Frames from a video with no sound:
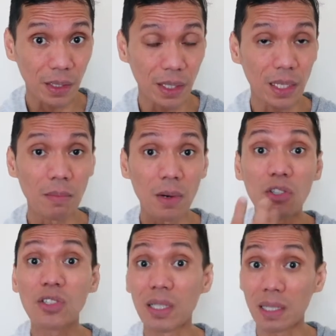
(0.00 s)

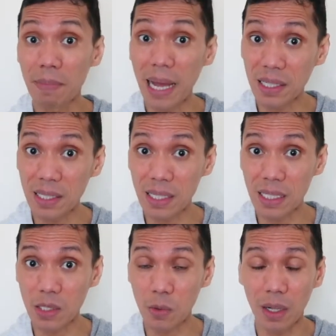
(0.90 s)
Emotional
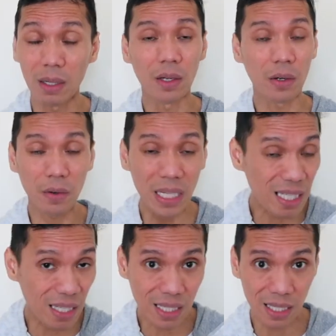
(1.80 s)
imbalances as well,
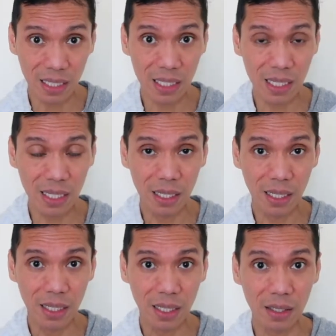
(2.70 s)
restlessness.
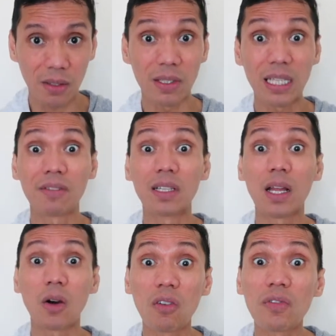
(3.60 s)
It could
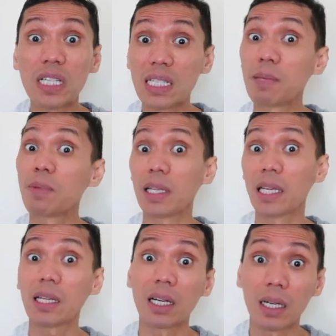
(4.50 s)
even
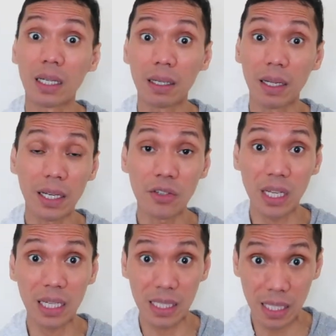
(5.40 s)
overstimulate our
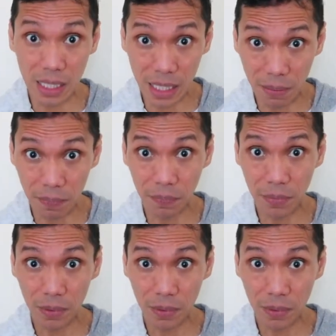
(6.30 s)
energetic system.